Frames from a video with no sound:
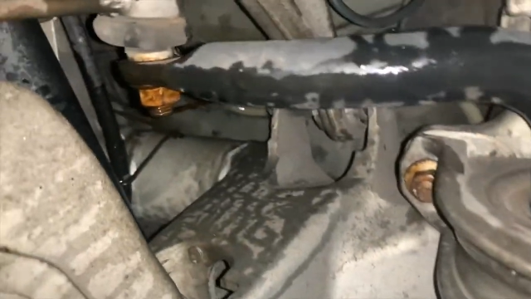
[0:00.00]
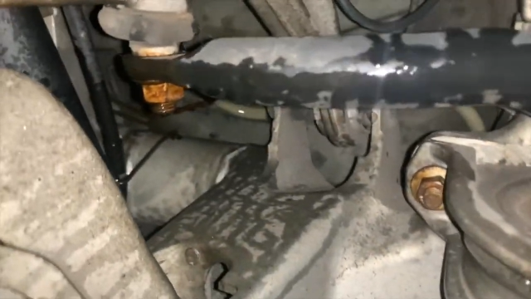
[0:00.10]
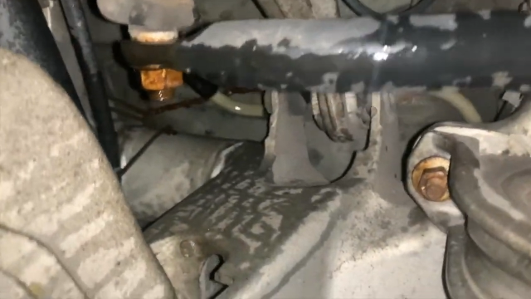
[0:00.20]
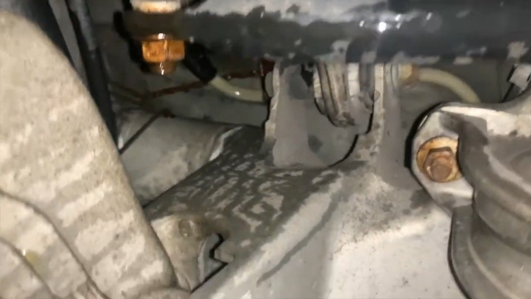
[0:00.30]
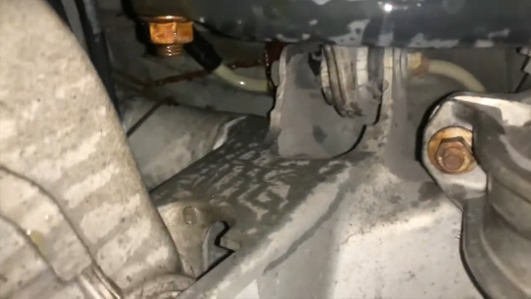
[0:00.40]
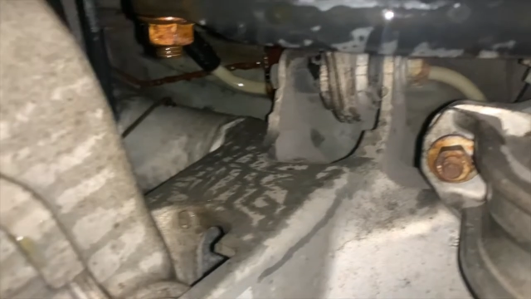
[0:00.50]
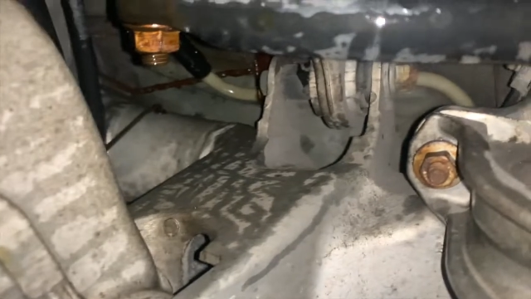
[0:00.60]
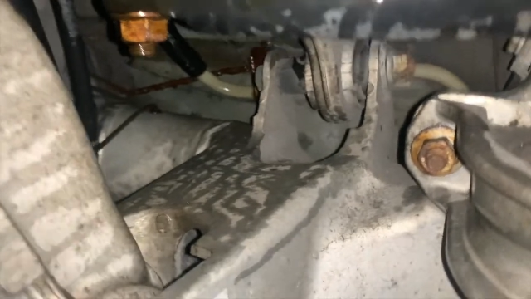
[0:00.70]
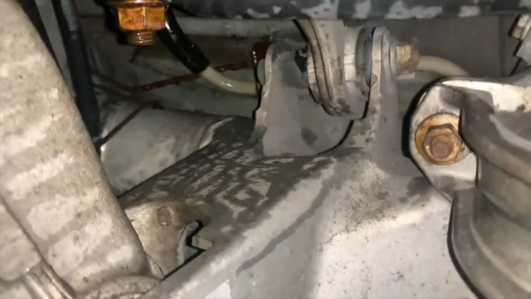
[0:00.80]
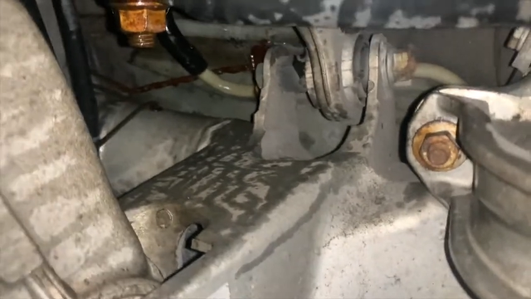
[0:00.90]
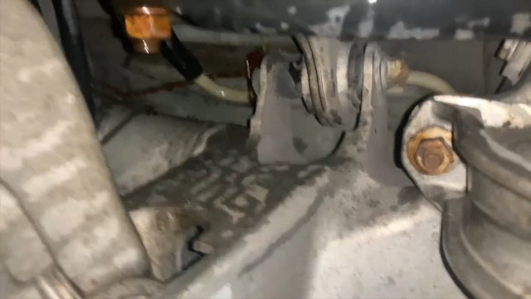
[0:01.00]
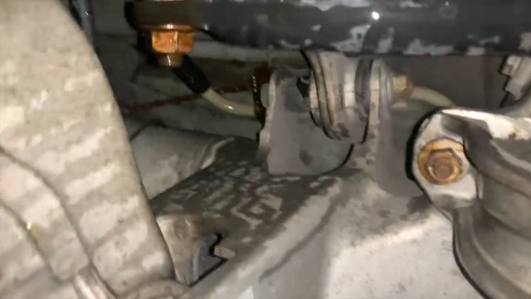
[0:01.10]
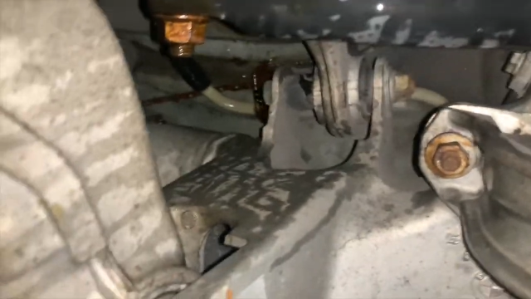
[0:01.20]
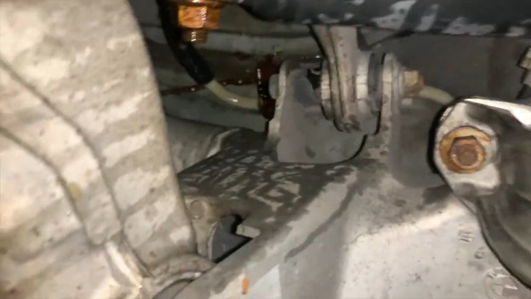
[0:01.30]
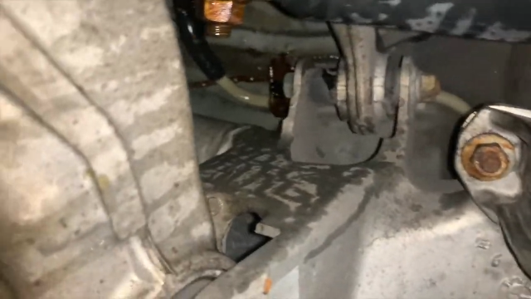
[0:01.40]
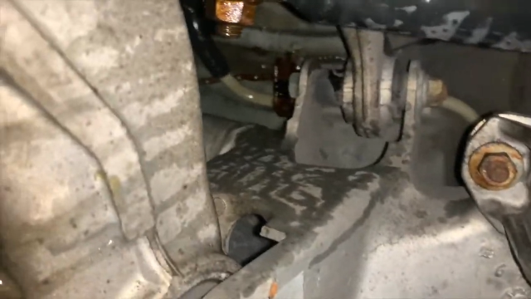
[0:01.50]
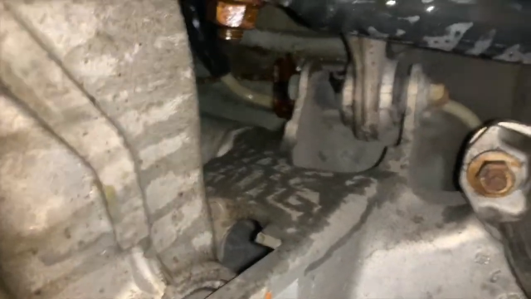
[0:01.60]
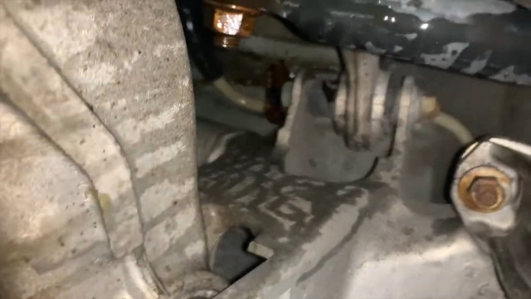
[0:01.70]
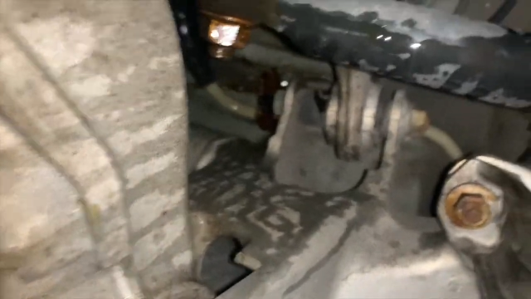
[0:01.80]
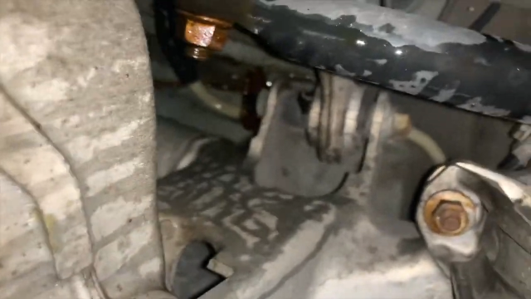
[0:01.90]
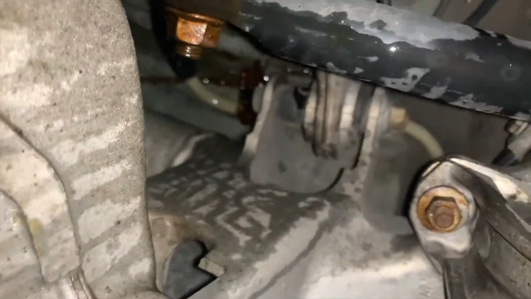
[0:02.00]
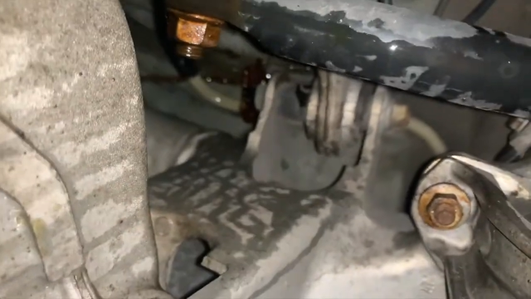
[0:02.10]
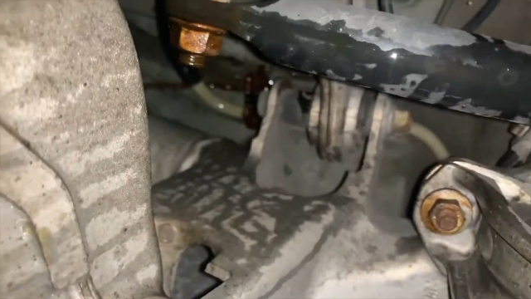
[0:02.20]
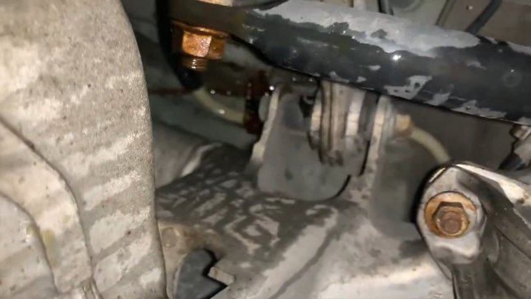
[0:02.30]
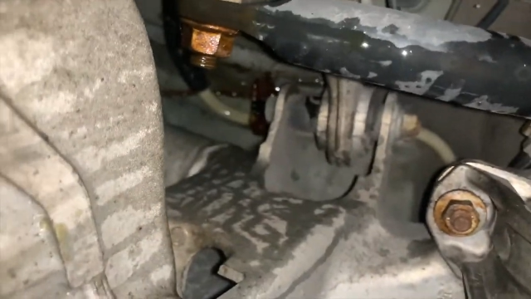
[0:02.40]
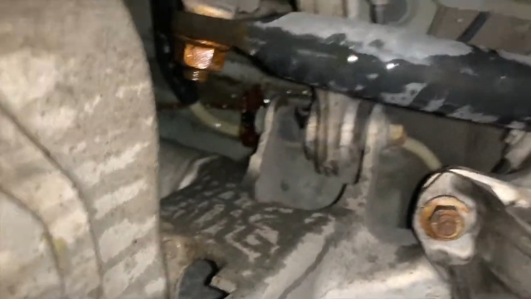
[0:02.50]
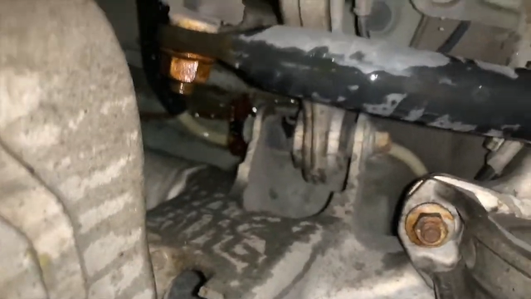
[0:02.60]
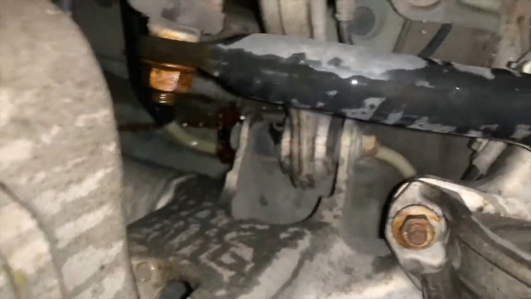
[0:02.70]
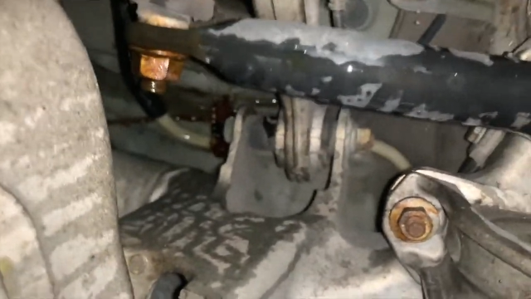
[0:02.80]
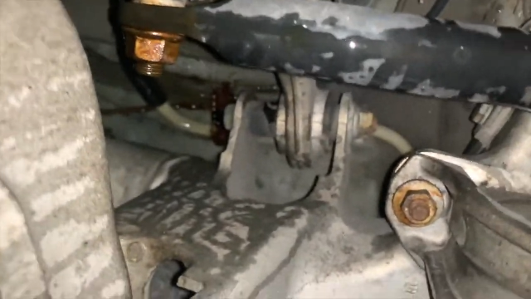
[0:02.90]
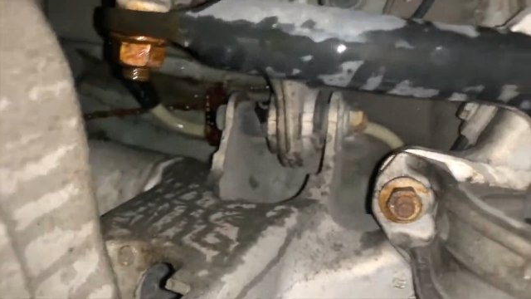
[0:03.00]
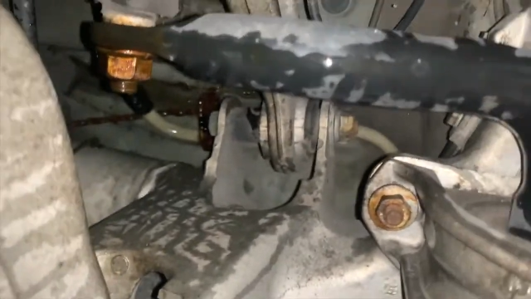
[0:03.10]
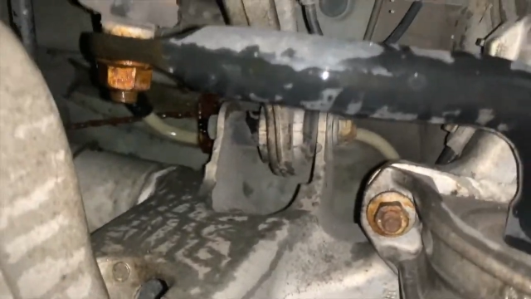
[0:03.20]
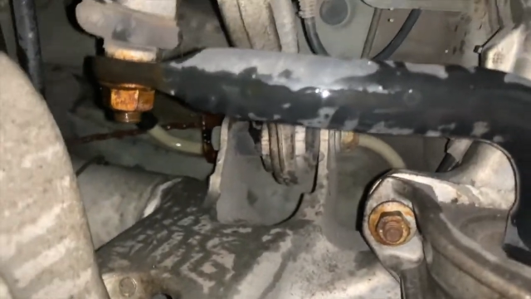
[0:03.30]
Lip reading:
[unreadable: no face in view]